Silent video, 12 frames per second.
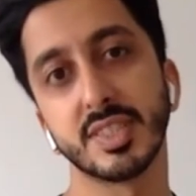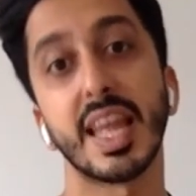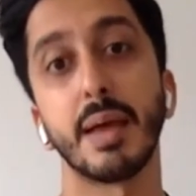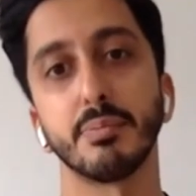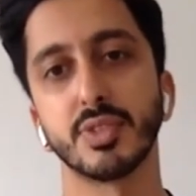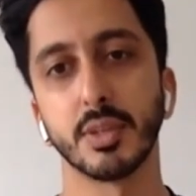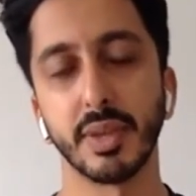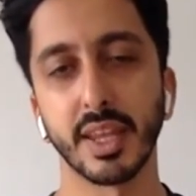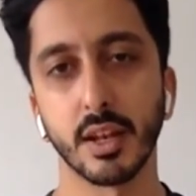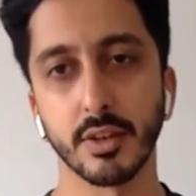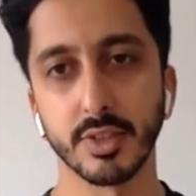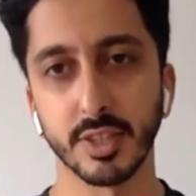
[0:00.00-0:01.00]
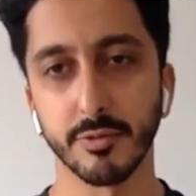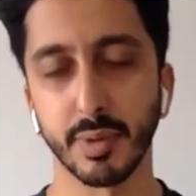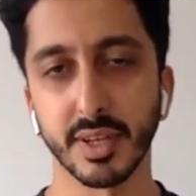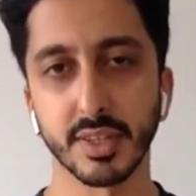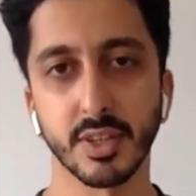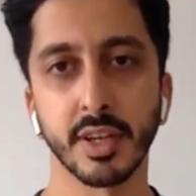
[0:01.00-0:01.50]
steps to be inclusive
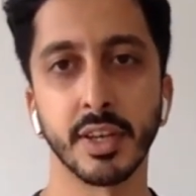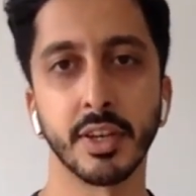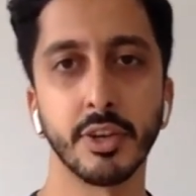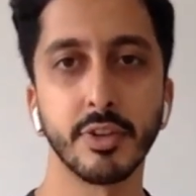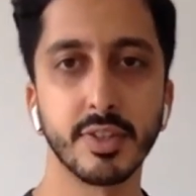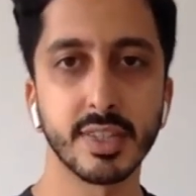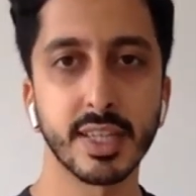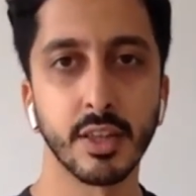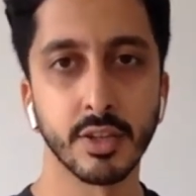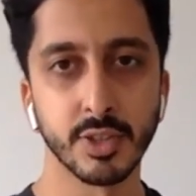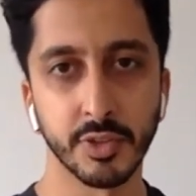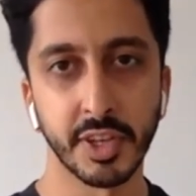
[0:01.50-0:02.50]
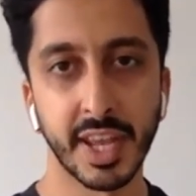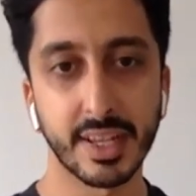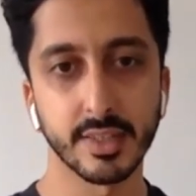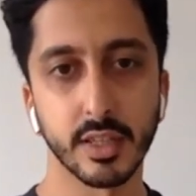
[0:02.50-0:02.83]
by design, and you can see those on the